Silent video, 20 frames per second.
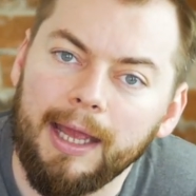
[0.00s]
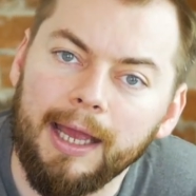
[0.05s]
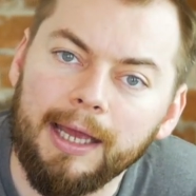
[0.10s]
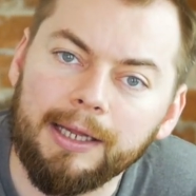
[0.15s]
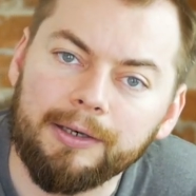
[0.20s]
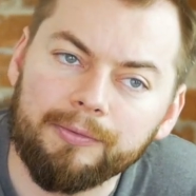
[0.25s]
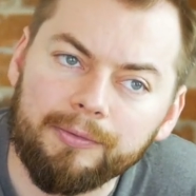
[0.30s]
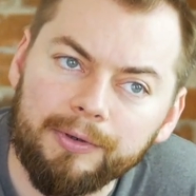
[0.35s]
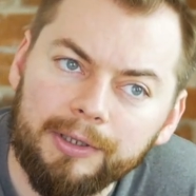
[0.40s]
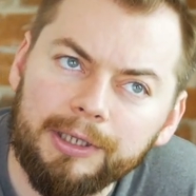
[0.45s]

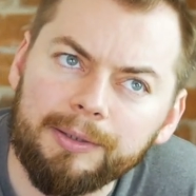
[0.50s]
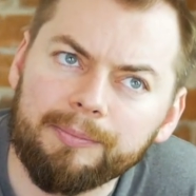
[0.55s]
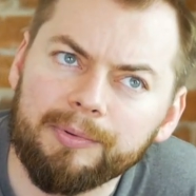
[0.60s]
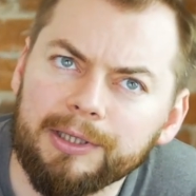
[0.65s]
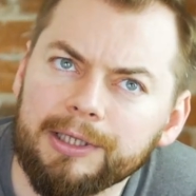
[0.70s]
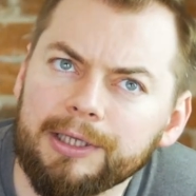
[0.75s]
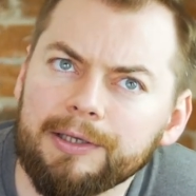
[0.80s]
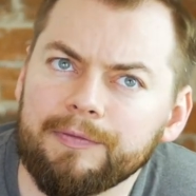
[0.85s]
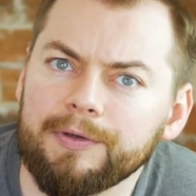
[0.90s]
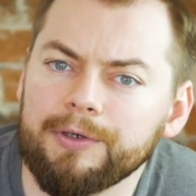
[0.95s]
and really
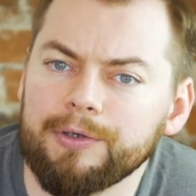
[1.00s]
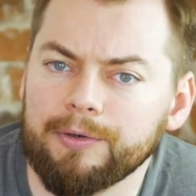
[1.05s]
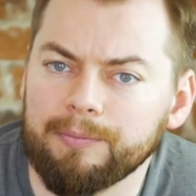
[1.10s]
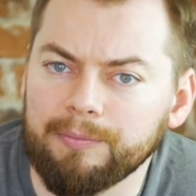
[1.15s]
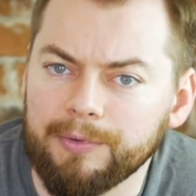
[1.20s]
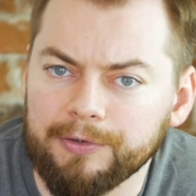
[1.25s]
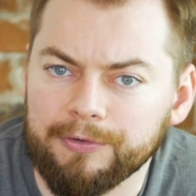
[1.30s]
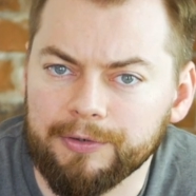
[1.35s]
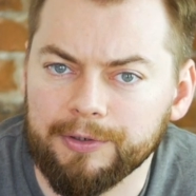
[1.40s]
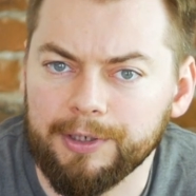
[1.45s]
believe in your
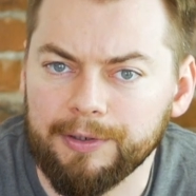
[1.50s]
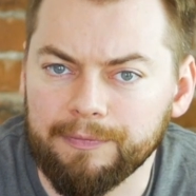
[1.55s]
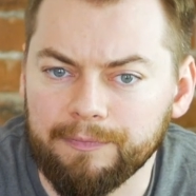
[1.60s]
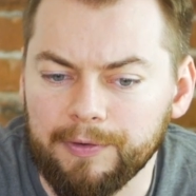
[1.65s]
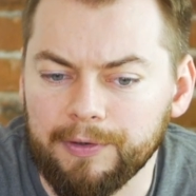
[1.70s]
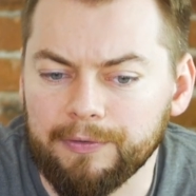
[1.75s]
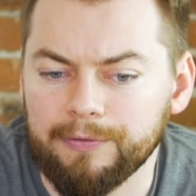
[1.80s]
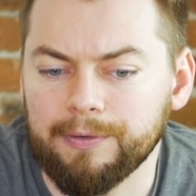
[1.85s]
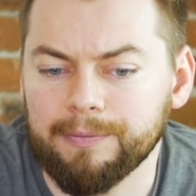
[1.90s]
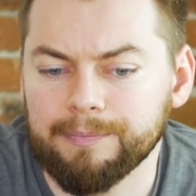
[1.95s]
mission and
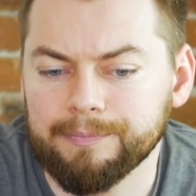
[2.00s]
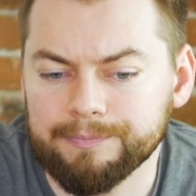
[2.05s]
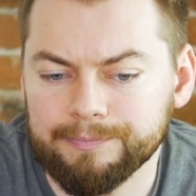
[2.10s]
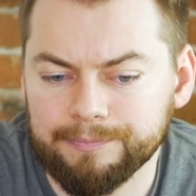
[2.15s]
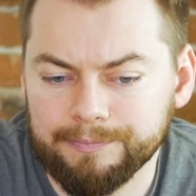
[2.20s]
vision.